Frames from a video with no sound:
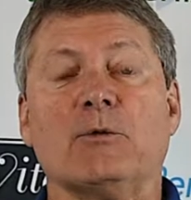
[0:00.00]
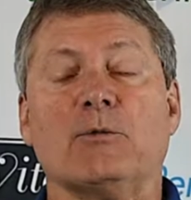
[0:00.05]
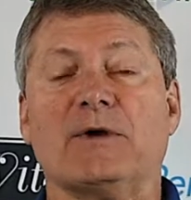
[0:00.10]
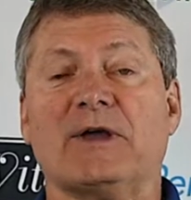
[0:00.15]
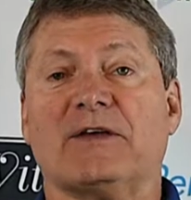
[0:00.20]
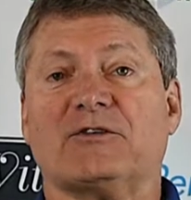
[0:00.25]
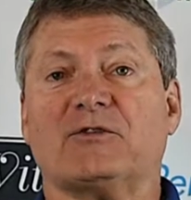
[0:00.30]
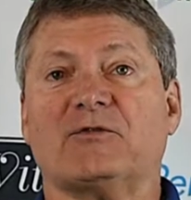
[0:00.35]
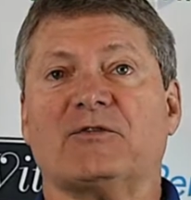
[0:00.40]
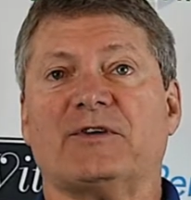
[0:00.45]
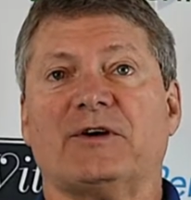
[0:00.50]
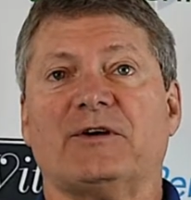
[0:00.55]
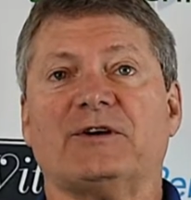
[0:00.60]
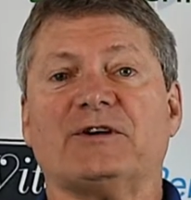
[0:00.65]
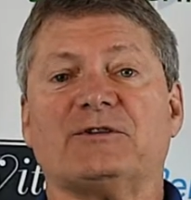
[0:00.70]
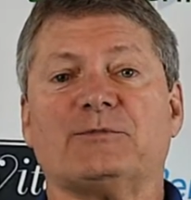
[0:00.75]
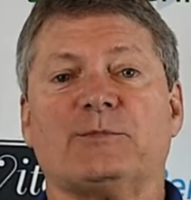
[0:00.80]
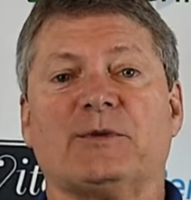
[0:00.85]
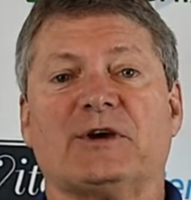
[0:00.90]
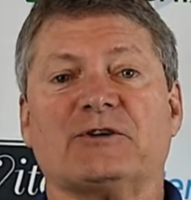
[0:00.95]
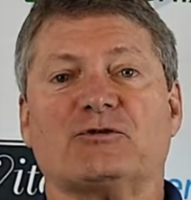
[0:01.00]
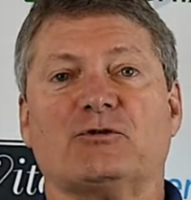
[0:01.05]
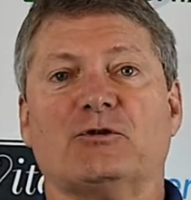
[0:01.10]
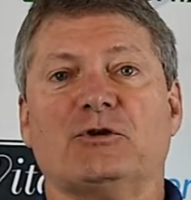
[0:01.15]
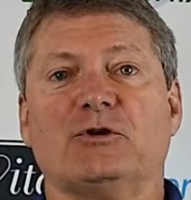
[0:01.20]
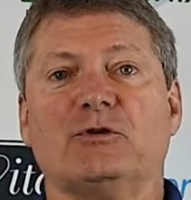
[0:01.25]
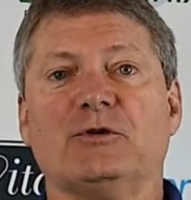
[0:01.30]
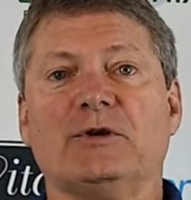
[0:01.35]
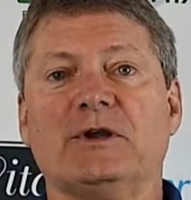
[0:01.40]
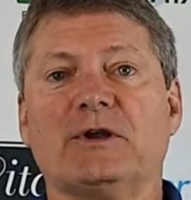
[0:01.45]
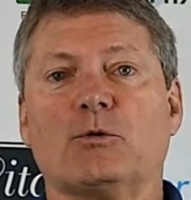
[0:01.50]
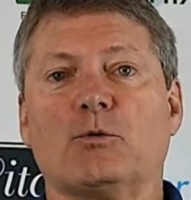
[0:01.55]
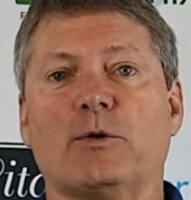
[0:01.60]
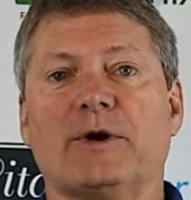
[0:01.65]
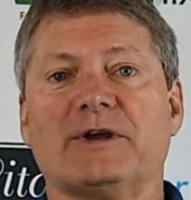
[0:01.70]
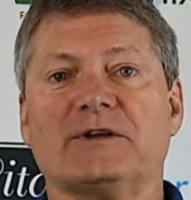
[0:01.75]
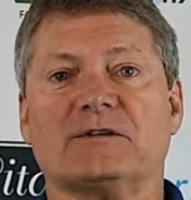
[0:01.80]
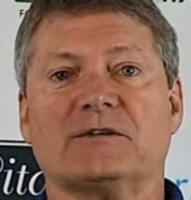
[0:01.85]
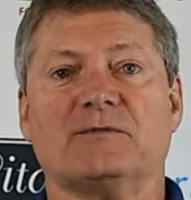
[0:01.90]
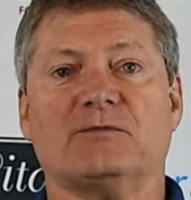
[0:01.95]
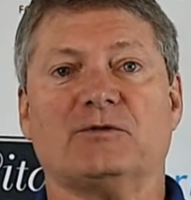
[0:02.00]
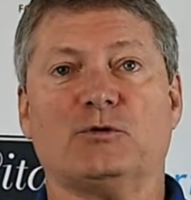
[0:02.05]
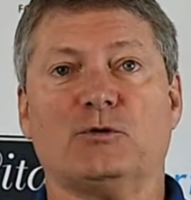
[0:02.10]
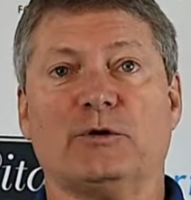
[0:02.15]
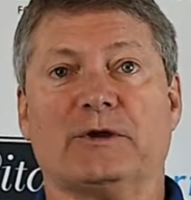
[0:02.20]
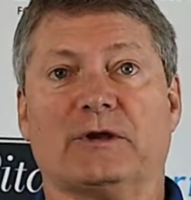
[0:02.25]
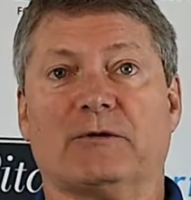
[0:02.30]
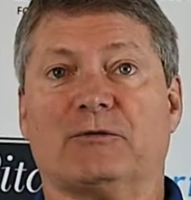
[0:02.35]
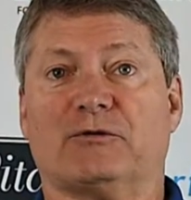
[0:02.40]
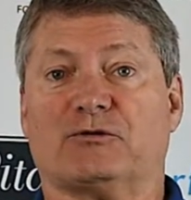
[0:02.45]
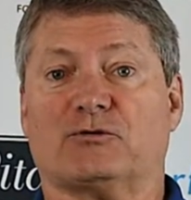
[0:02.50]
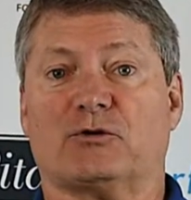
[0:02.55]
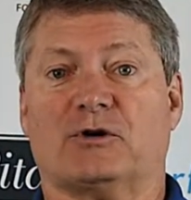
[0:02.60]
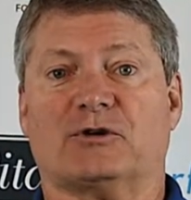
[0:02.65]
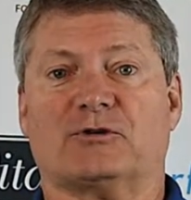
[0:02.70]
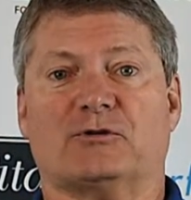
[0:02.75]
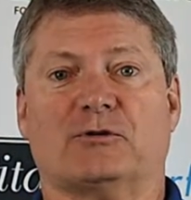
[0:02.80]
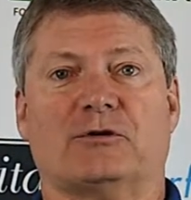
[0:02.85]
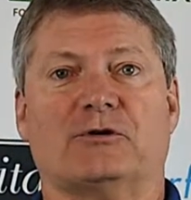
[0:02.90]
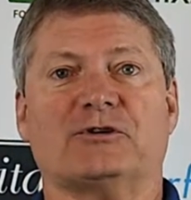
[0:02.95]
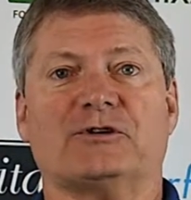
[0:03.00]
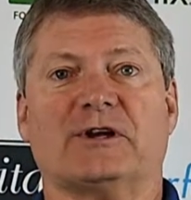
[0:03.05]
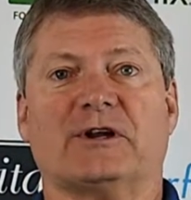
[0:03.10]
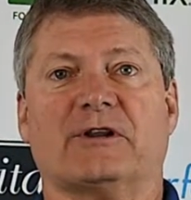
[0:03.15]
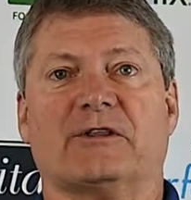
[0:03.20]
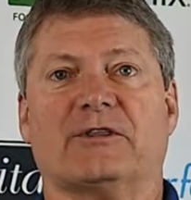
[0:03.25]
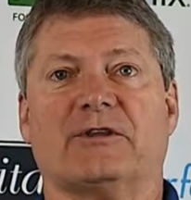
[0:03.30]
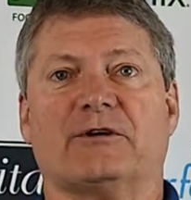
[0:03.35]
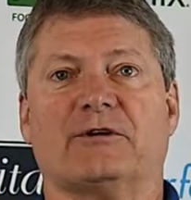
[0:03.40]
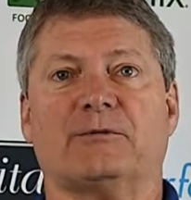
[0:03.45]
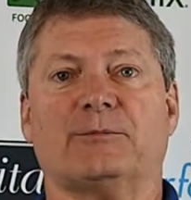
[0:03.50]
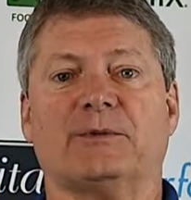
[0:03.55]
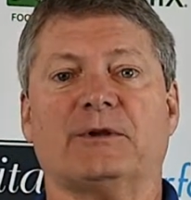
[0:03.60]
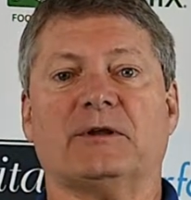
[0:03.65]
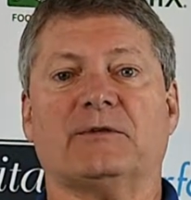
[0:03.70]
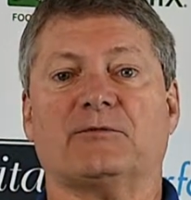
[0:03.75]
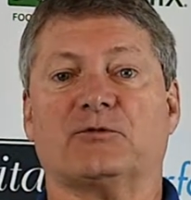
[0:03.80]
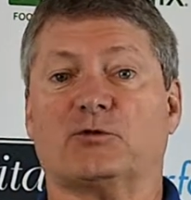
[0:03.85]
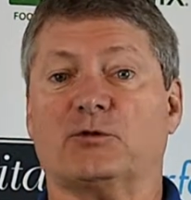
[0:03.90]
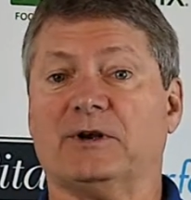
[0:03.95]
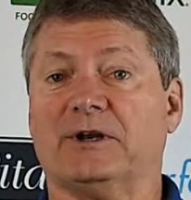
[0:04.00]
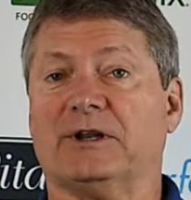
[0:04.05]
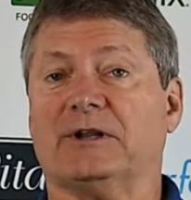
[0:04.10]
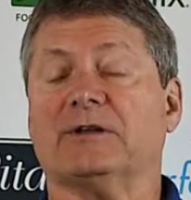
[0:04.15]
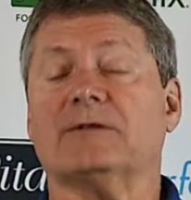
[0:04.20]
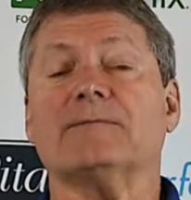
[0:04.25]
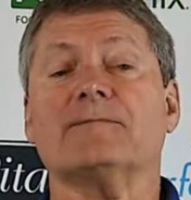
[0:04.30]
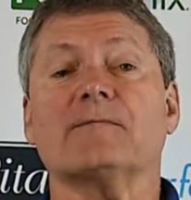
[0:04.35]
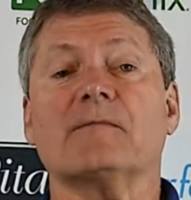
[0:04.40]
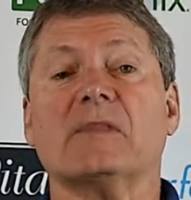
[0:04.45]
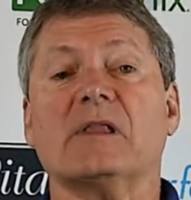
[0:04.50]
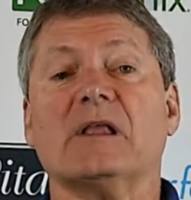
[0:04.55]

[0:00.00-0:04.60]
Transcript: We have some very special, unique ways of doing it with structural energetic therapy, of treating it.